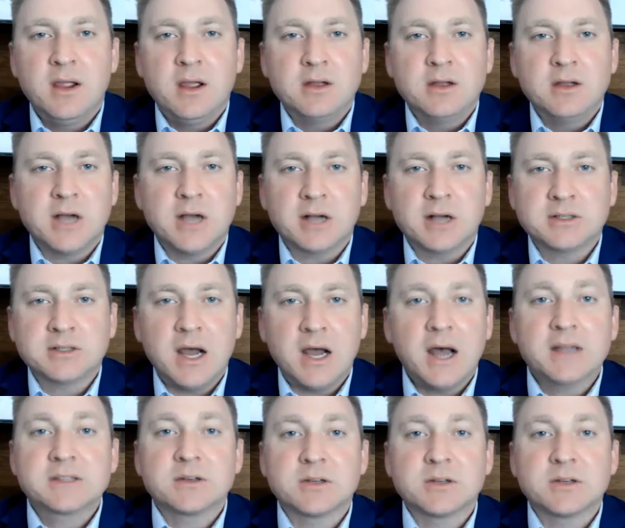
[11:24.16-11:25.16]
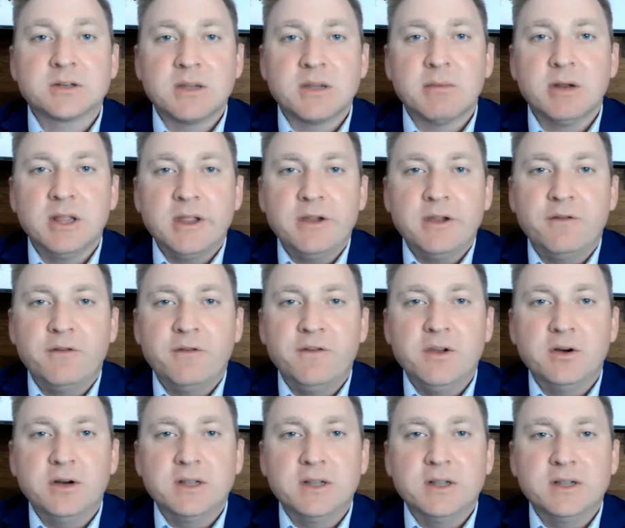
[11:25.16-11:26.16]
talk to us or somebody that you
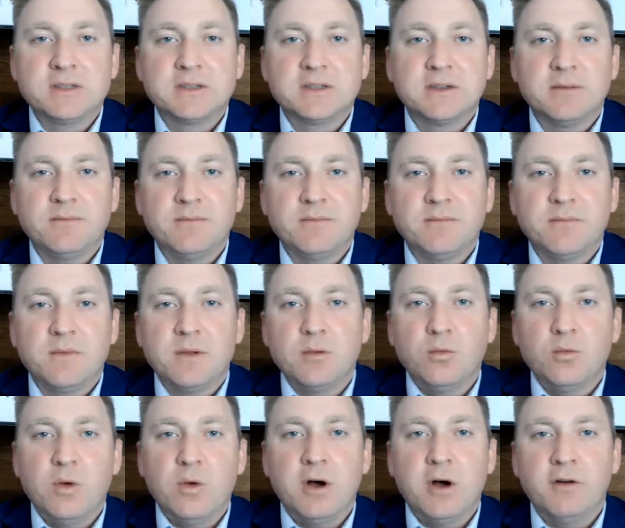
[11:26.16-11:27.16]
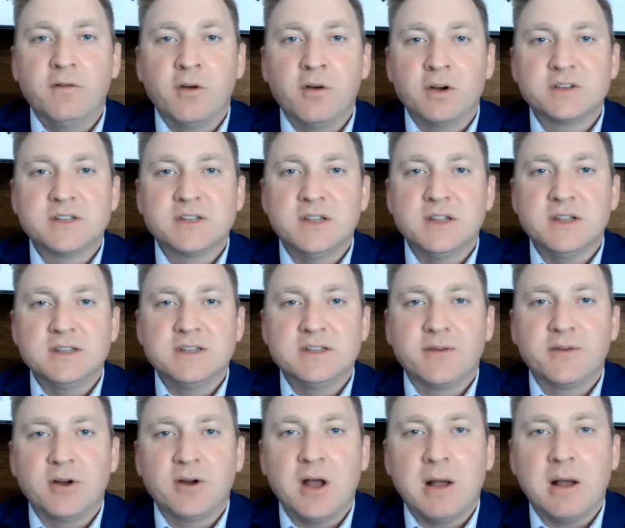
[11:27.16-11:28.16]
feel is well-versed in these
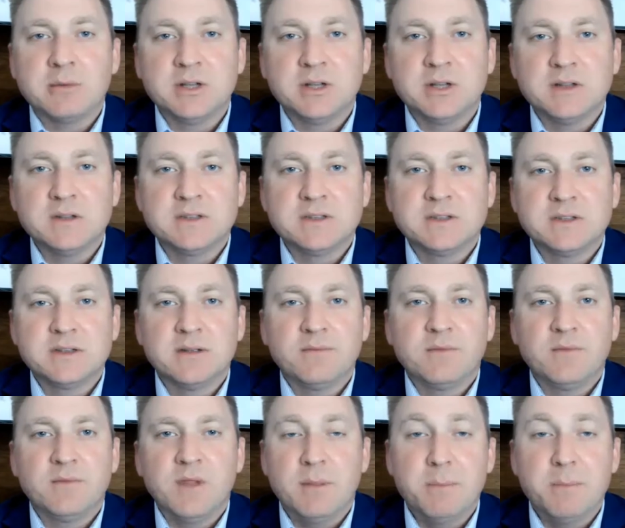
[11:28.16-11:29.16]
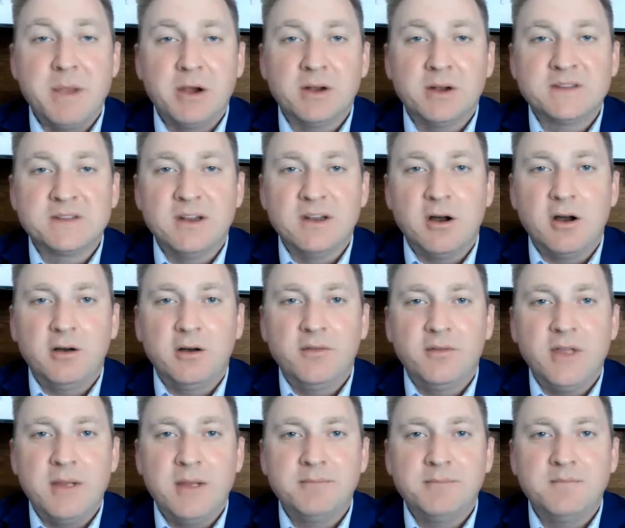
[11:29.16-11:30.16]
different options, the merits in all of
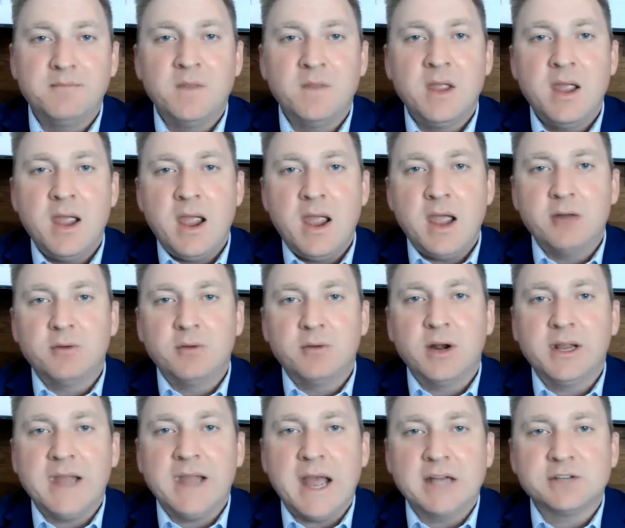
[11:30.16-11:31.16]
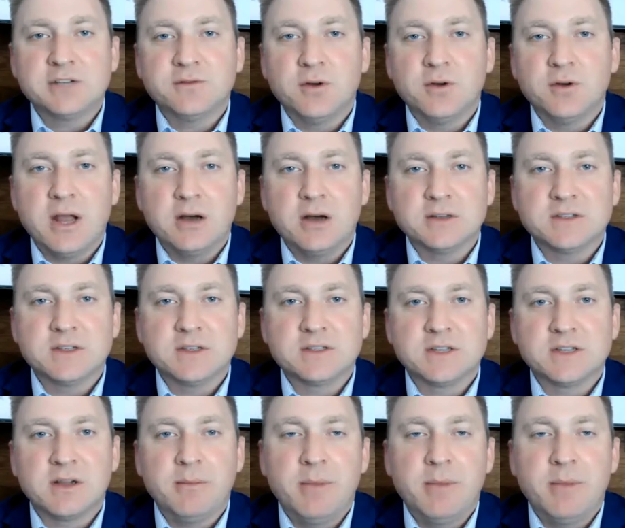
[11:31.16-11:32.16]
them, and run a cash flow analysis
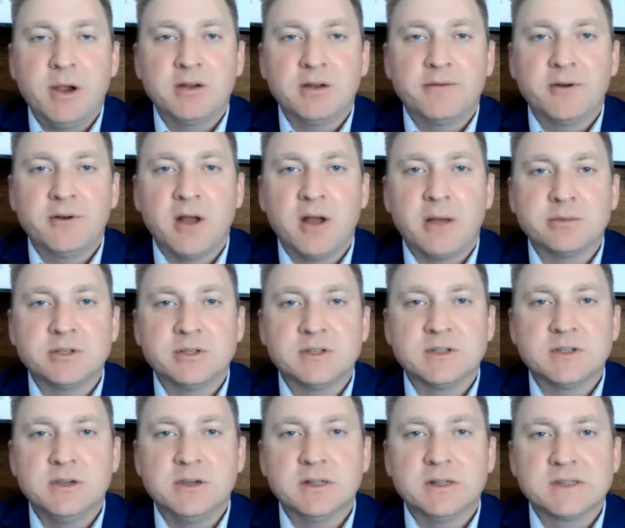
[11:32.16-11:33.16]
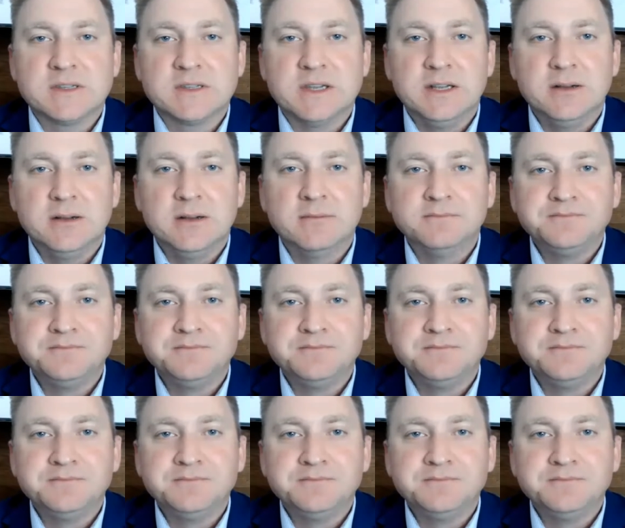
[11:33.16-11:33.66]
to compare different options so you can see,